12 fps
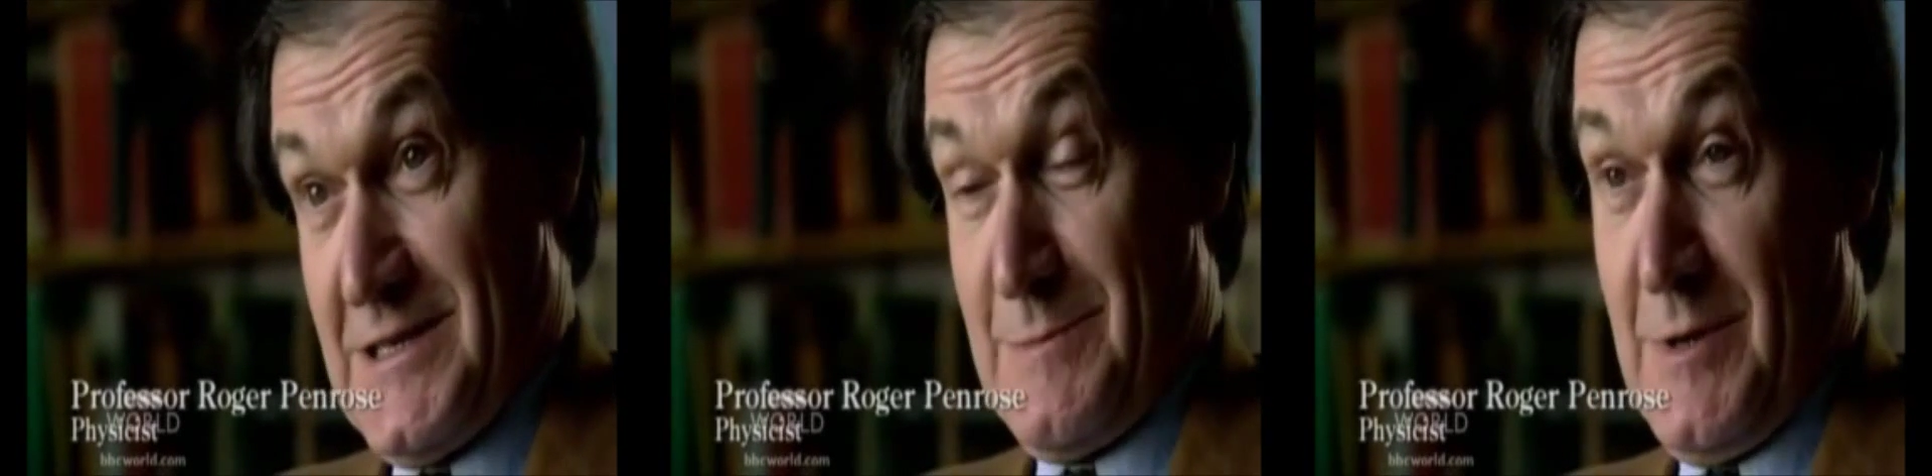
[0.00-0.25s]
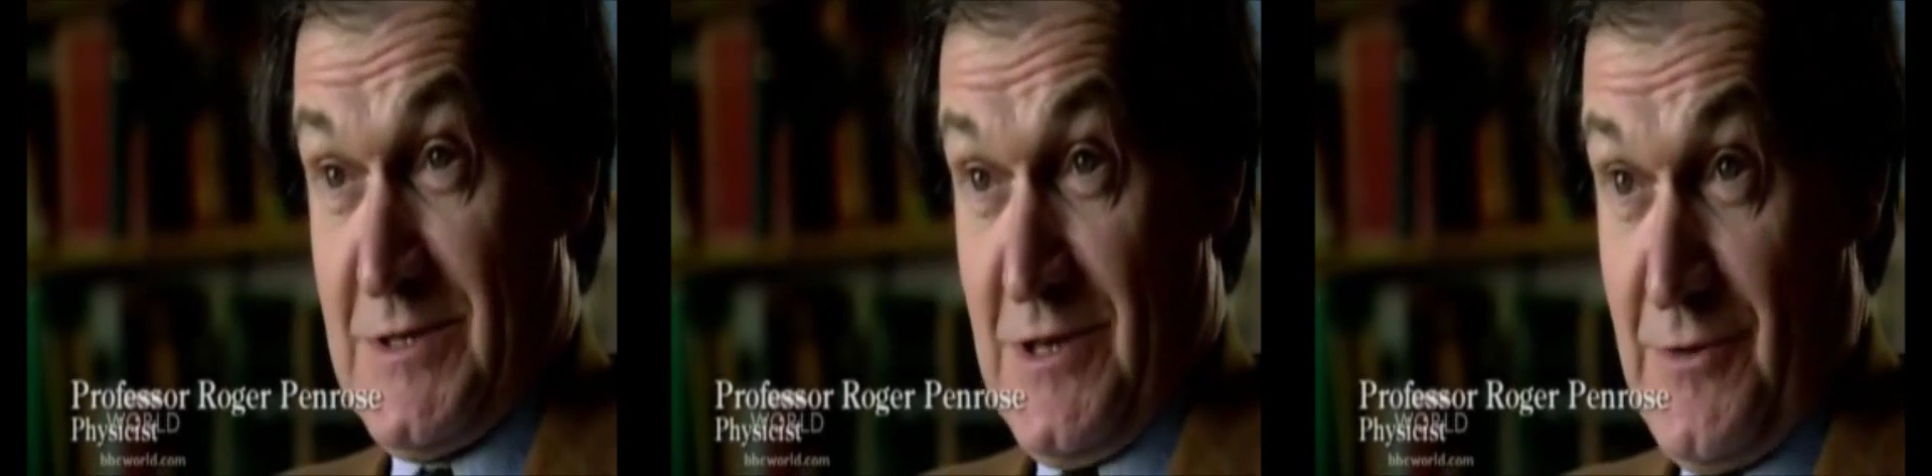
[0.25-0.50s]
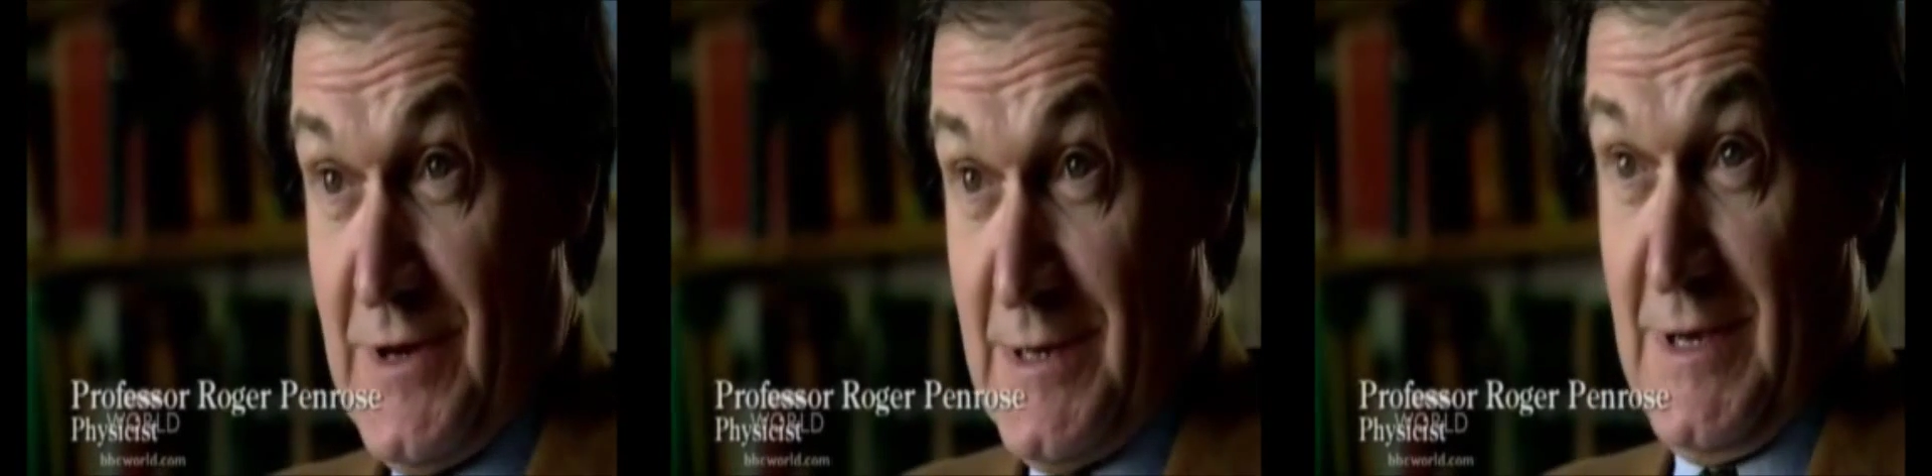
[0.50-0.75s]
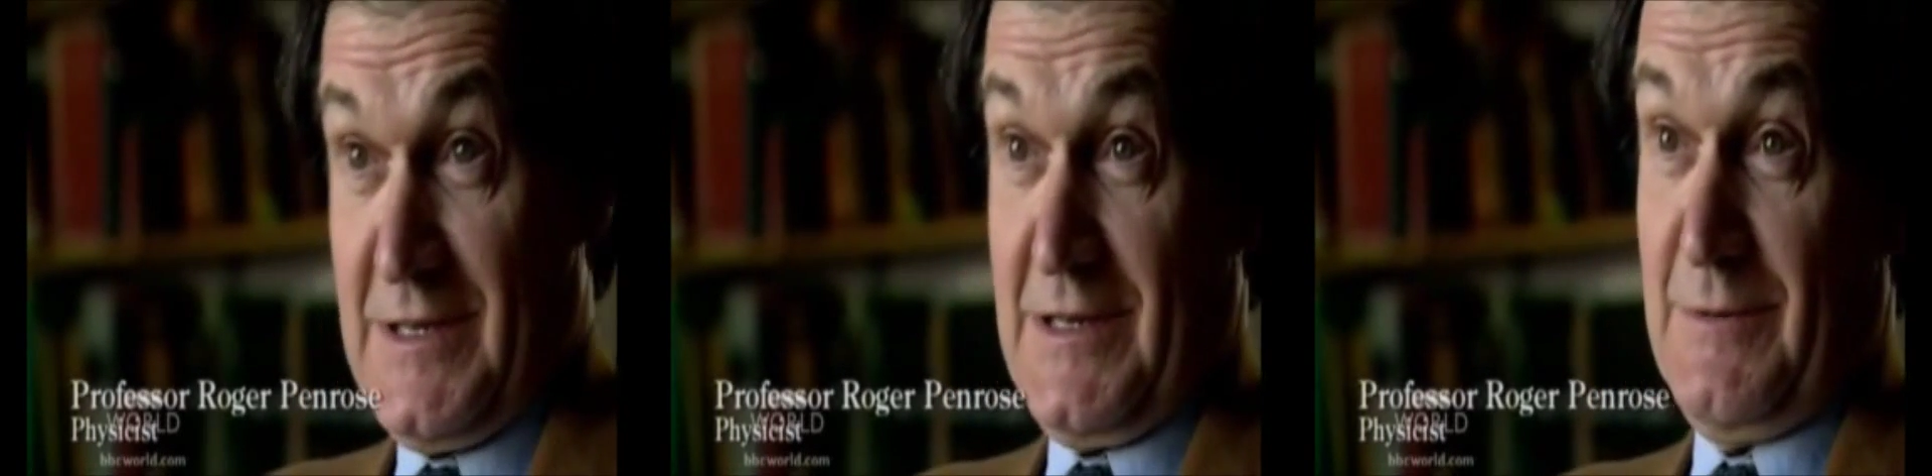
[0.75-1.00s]
as opposed to
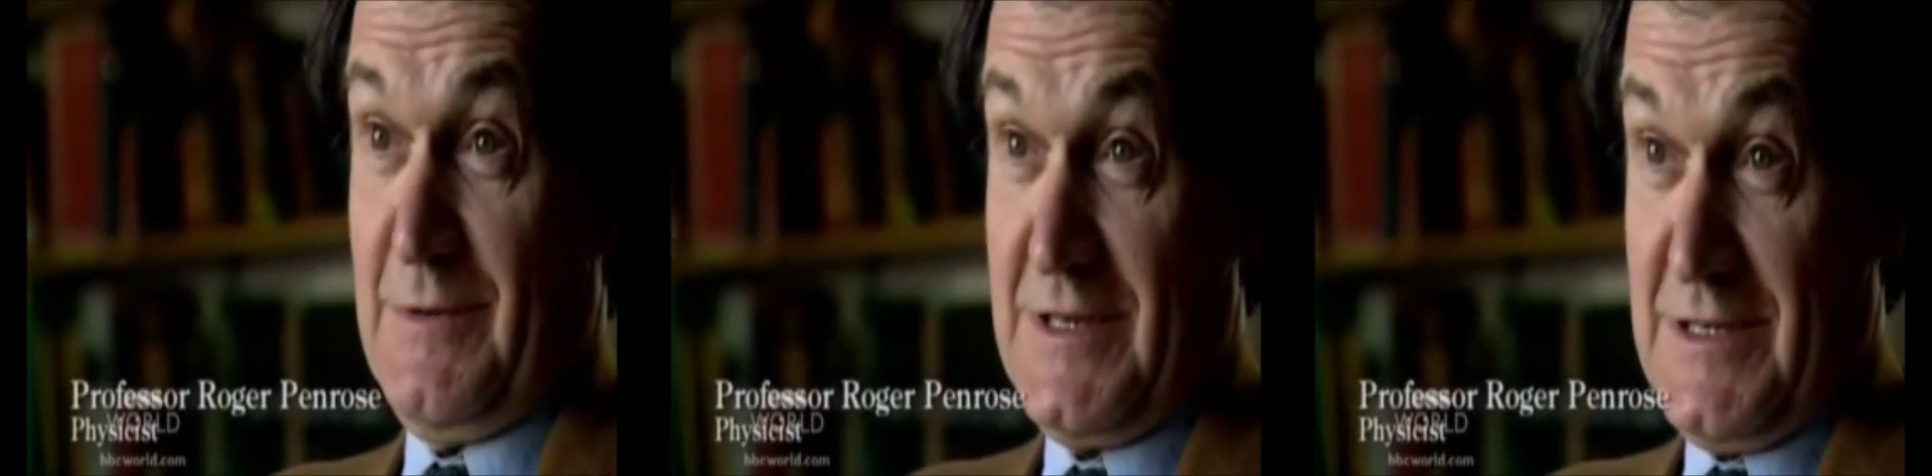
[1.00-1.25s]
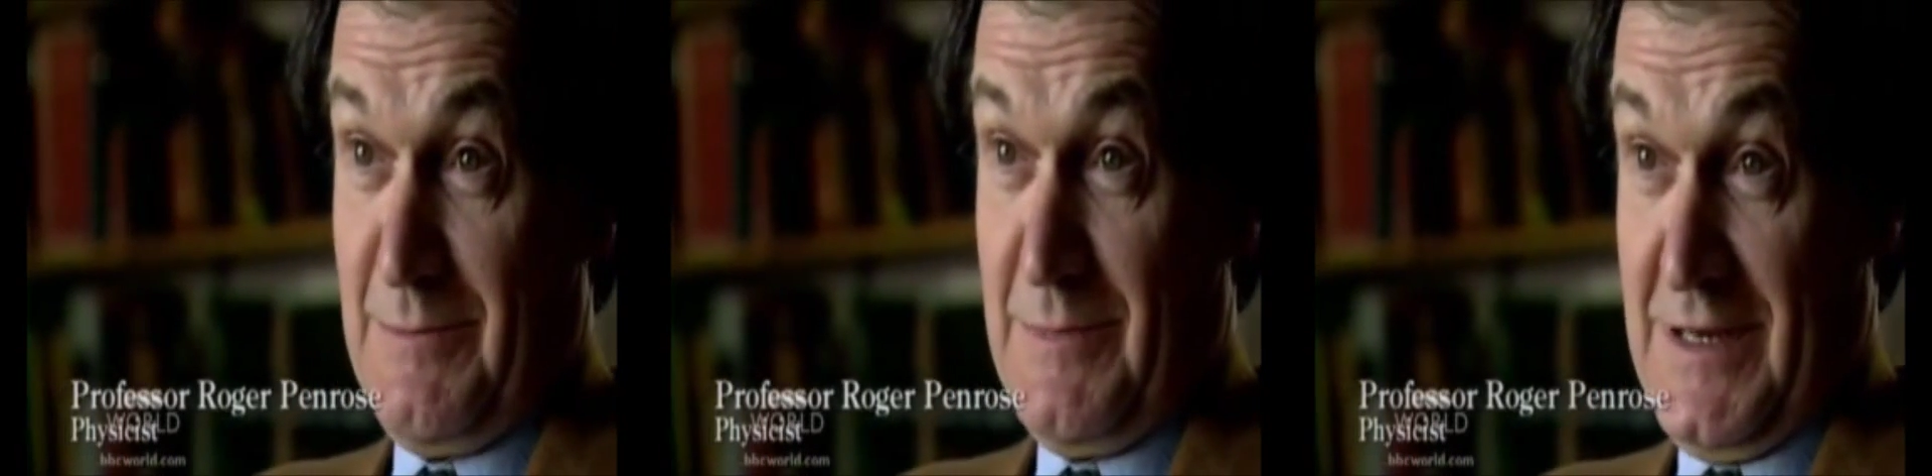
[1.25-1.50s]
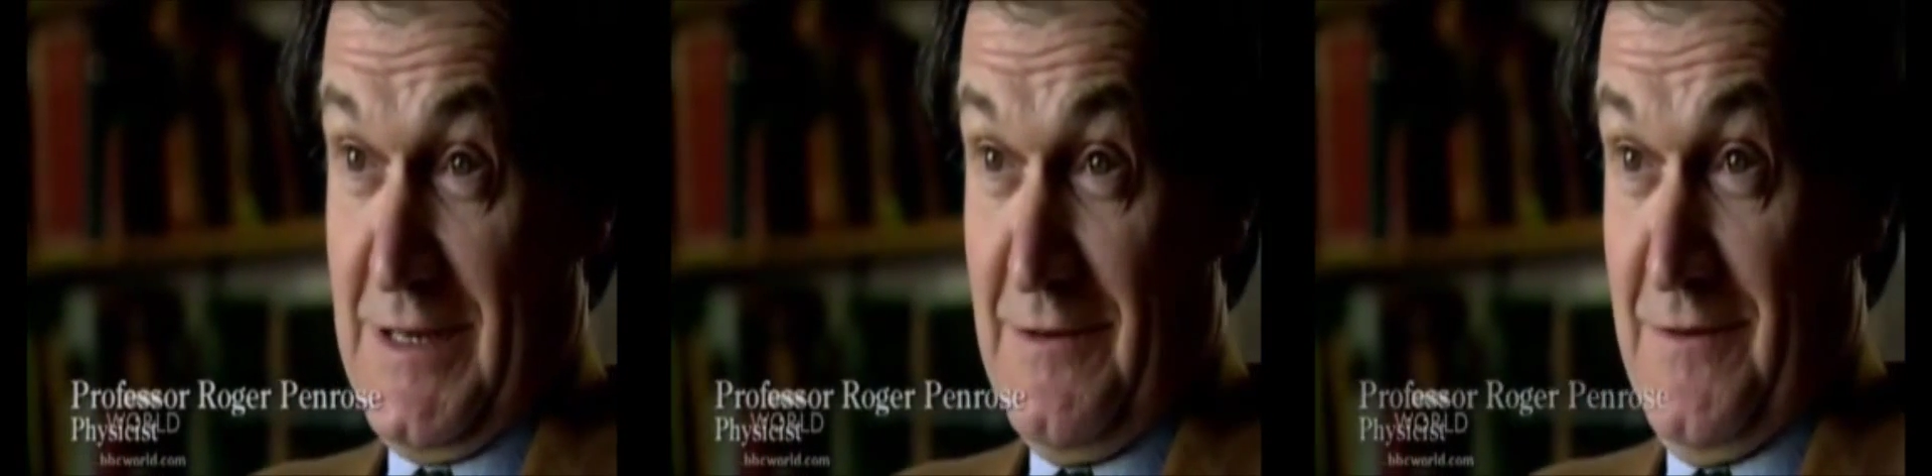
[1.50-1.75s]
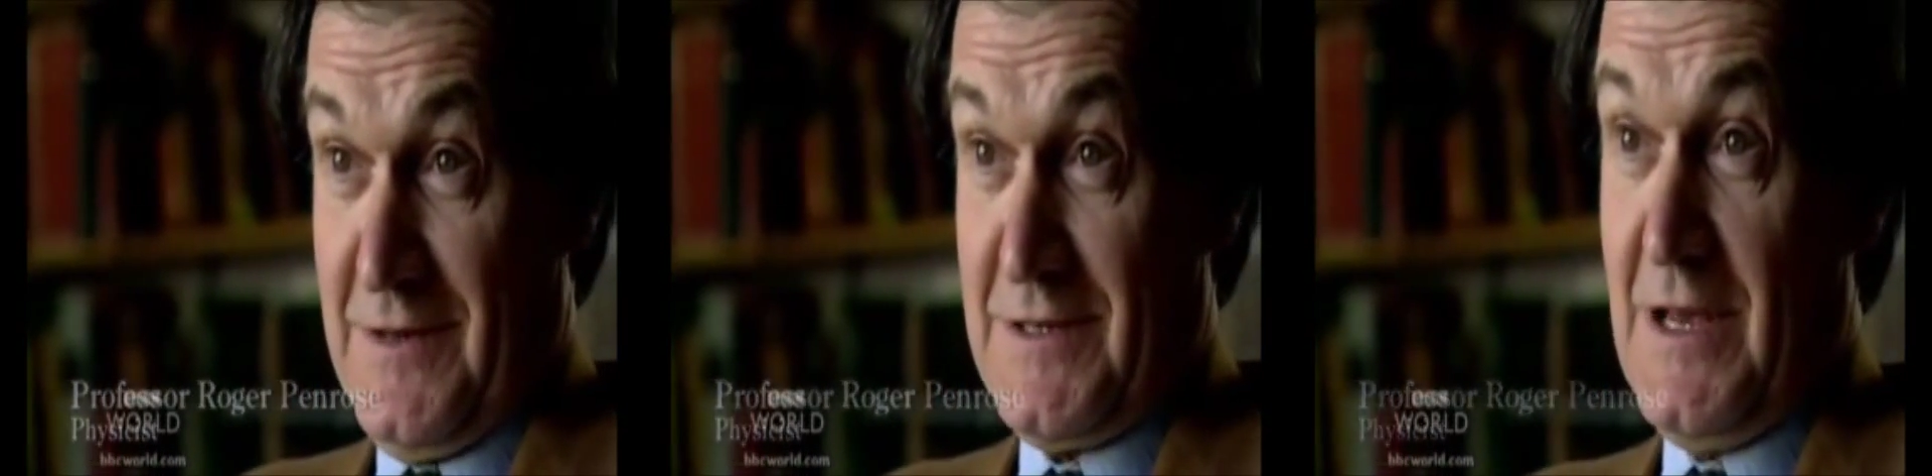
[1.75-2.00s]
3-dimensional, which is a big
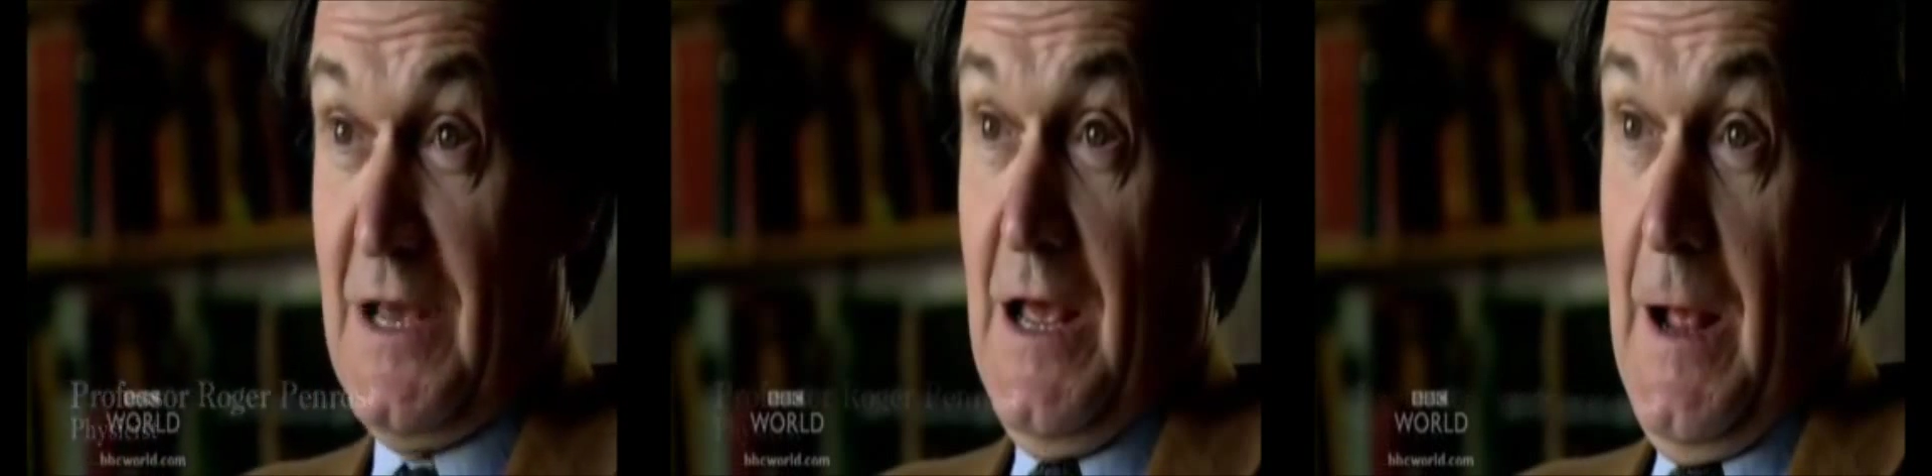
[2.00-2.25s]
difference.